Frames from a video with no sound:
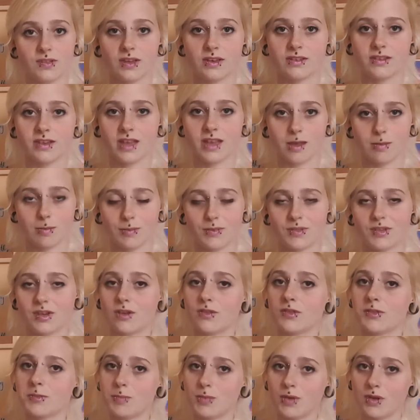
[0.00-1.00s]
like to keep
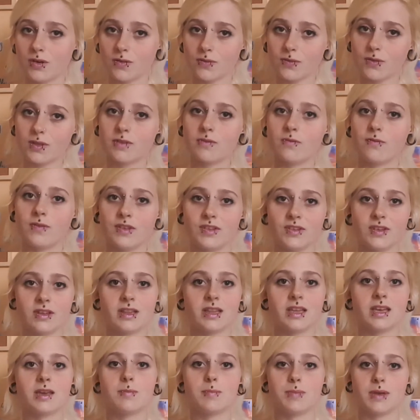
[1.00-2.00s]
themselves beautiful and
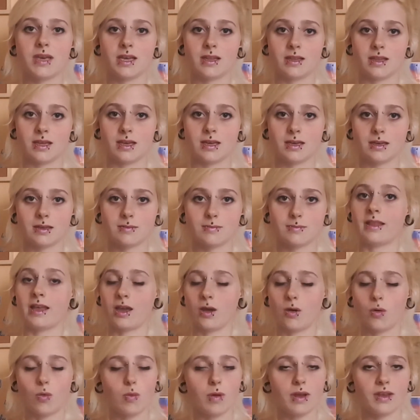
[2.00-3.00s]
physically appealing, and they
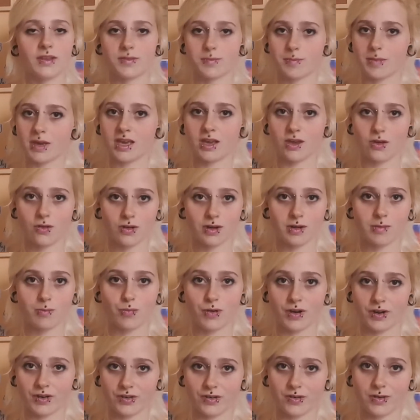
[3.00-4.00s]
always make a good
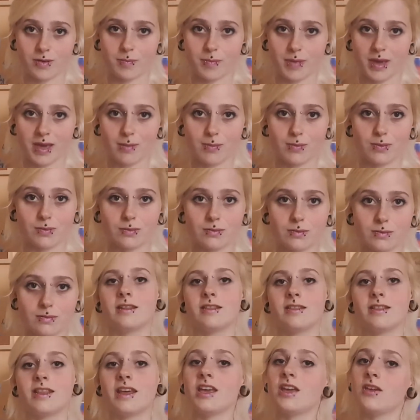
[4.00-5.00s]
impression on people.
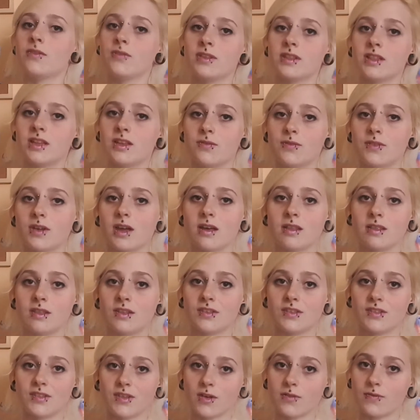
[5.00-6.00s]
They even lift
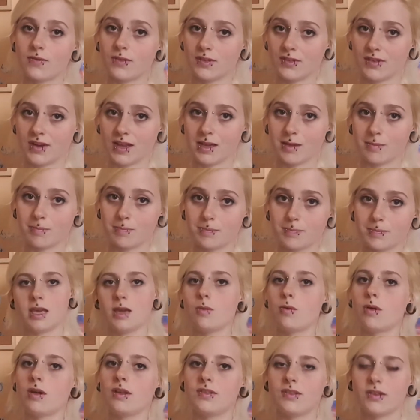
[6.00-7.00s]
others' self-esteem.
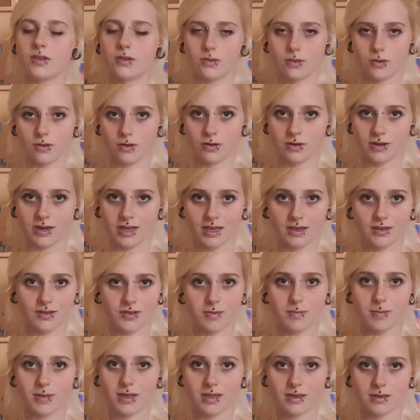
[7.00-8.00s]
Keywords include
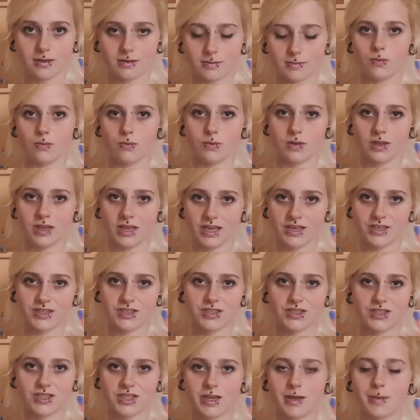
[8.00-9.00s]
intimate,
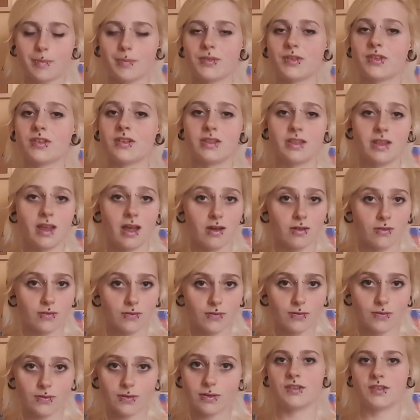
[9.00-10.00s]
relationships, love,
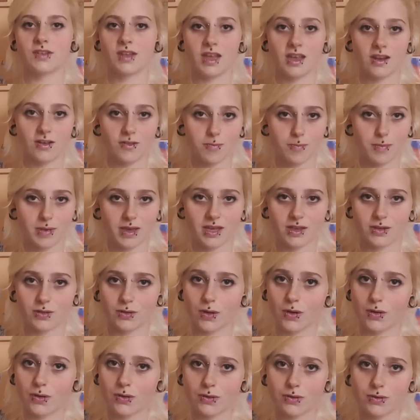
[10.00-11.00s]
scared of being
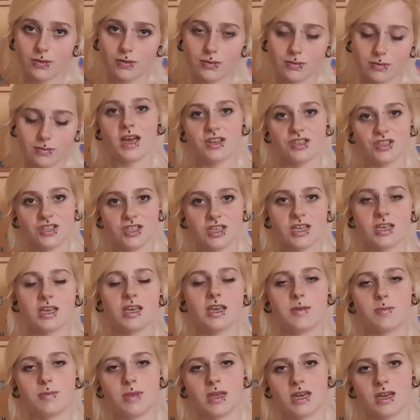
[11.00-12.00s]
alone,
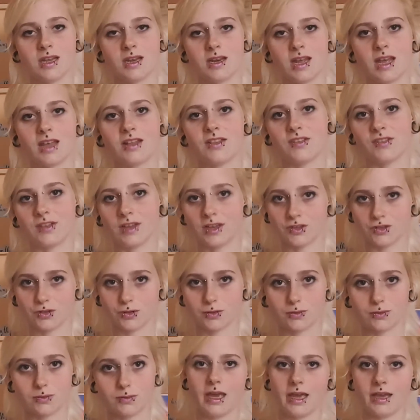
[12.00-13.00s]
passionate, committed, and
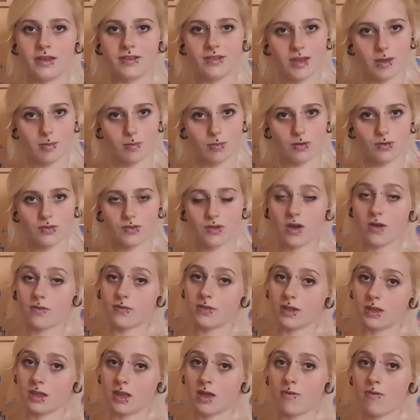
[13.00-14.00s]
sensual. Examples of
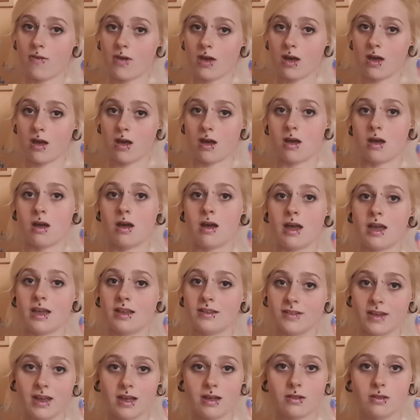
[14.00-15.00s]
the lover are
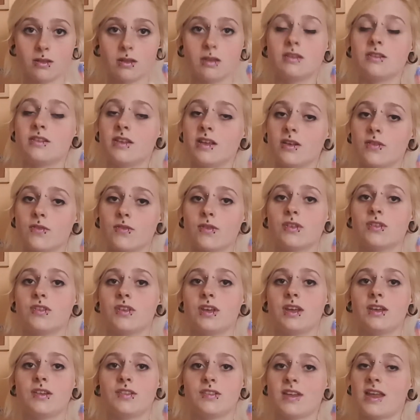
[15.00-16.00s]
Adele, Dita Von
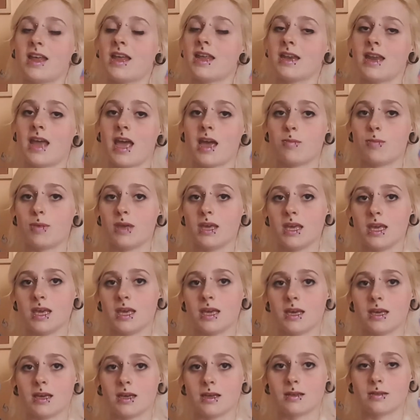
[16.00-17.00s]
Teese, and Abby
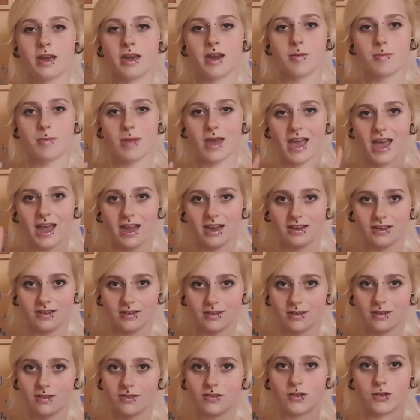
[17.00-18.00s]
King. Number 8,
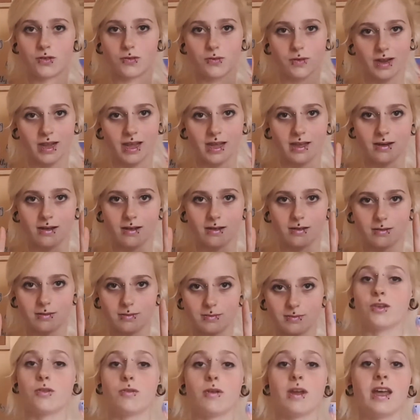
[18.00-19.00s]
the creator.
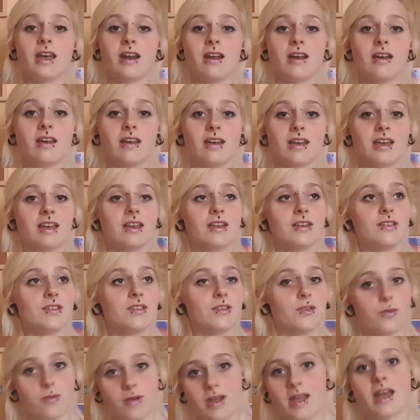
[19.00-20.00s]
The creator is
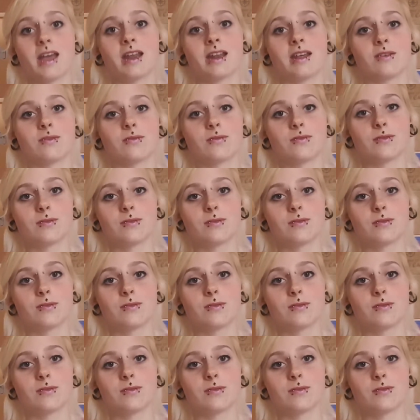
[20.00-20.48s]
creative.